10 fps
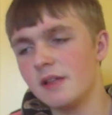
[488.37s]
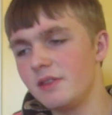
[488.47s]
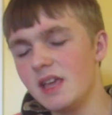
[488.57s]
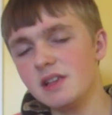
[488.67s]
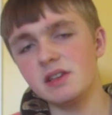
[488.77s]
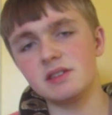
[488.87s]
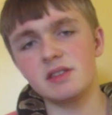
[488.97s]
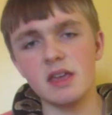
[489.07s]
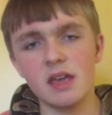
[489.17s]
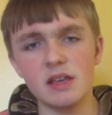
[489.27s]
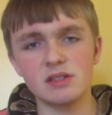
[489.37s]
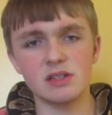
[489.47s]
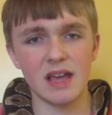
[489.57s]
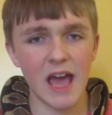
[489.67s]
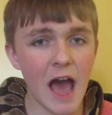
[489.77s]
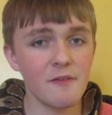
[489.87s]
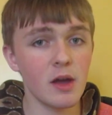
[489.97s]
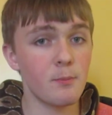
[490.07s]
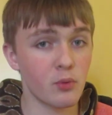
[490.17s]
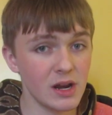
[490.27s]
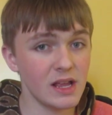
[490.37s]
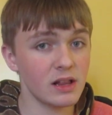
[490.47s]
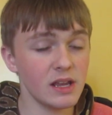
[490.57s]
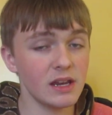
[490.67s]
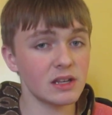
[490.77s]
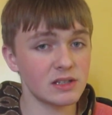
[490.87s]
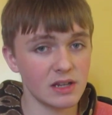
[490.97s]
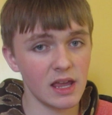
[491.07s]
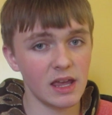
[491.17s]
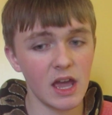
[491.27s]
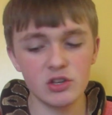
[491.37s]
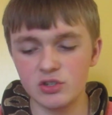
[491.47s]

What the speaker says: The easiest thing is to have a pretty clean snake cage.